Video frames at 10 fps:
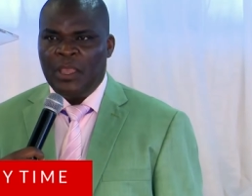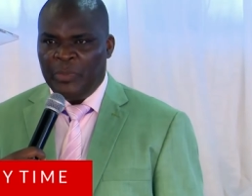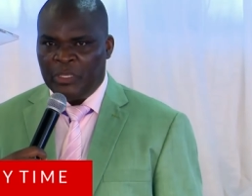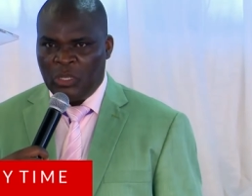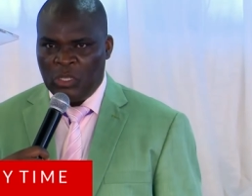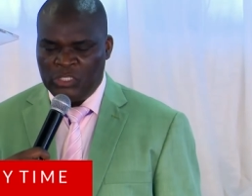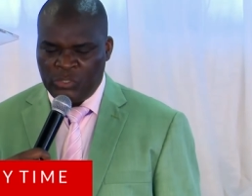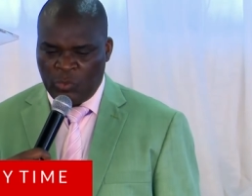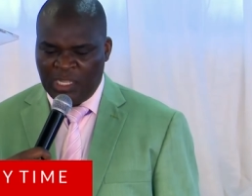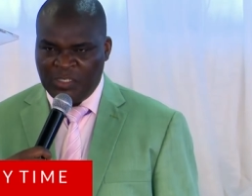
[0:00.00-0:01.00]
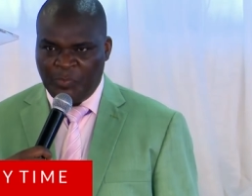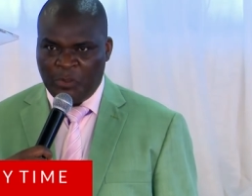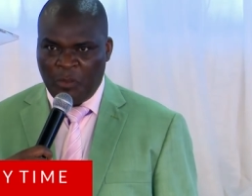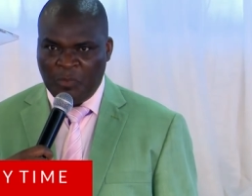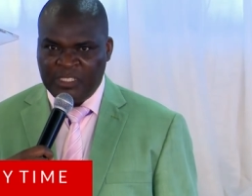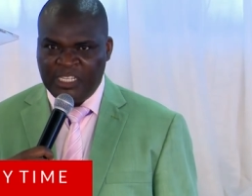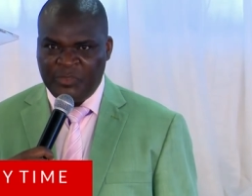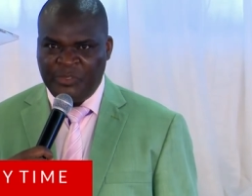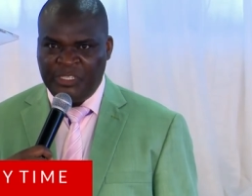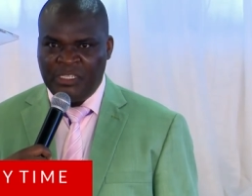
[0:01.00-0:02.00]
Because what
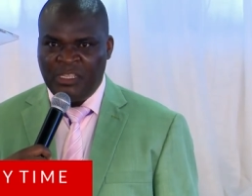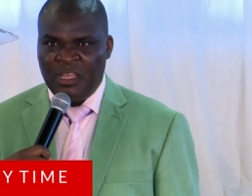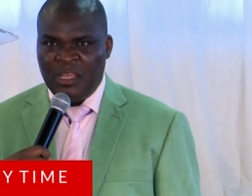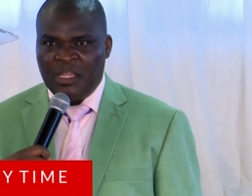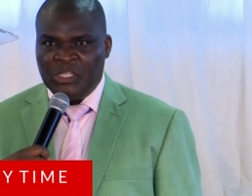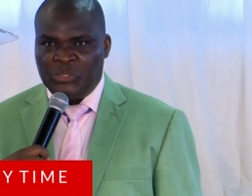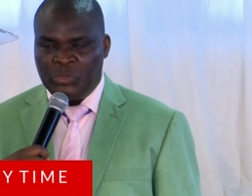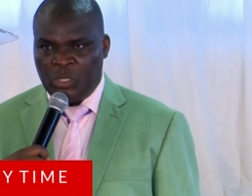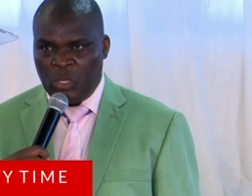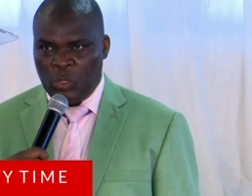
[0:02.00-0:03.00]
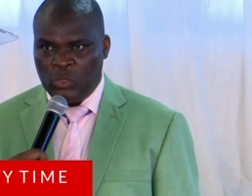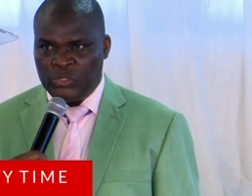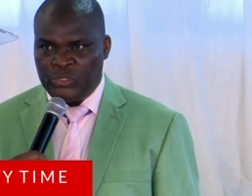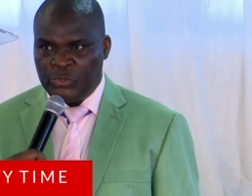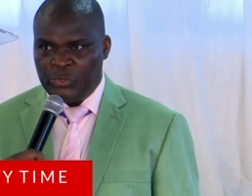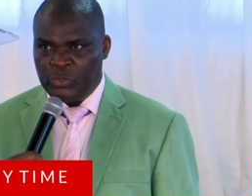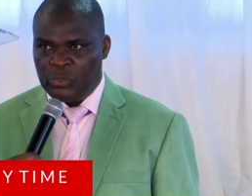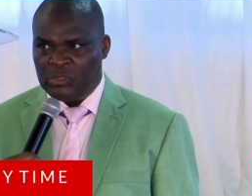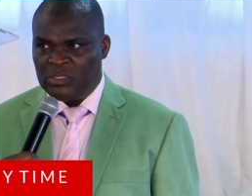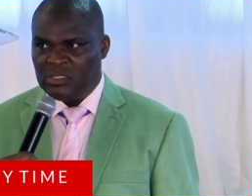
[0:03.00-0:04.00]
prompted me to go to
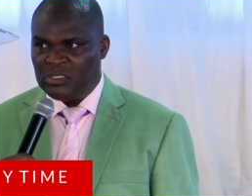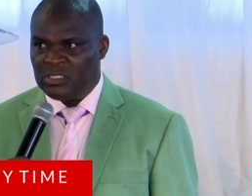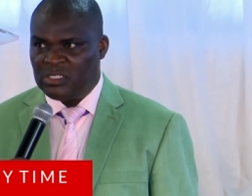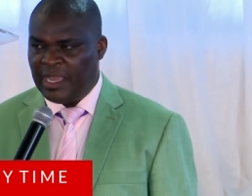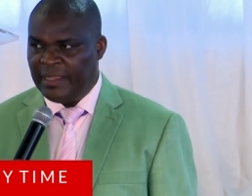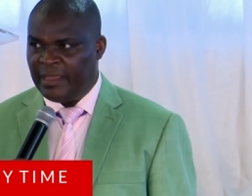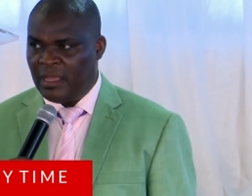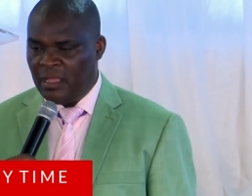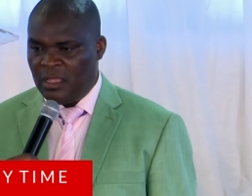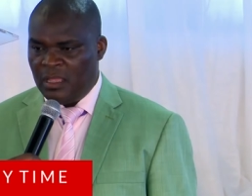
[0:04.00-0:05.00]
China